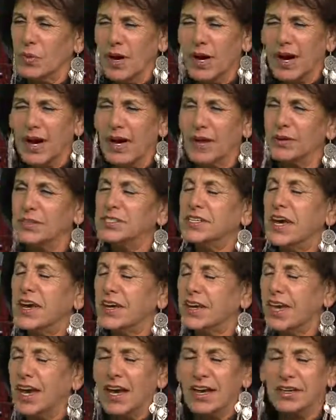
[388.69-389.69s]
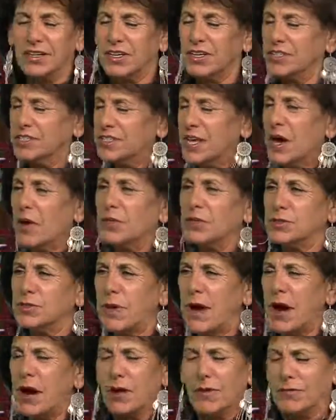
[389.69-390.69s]
Wow. Say it again, because that was
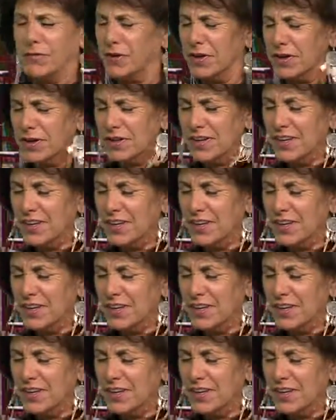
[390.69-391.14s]
powerful.